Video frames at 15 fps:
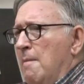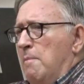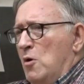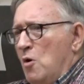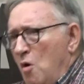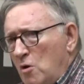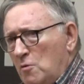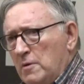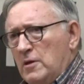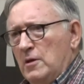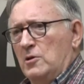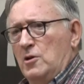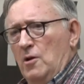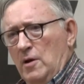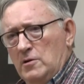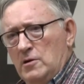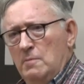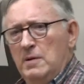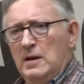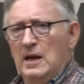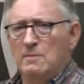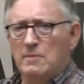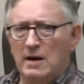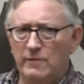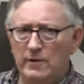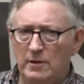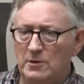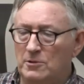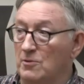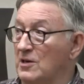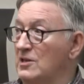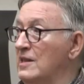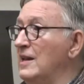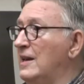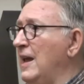Broke with the church and became revolutionaries. In the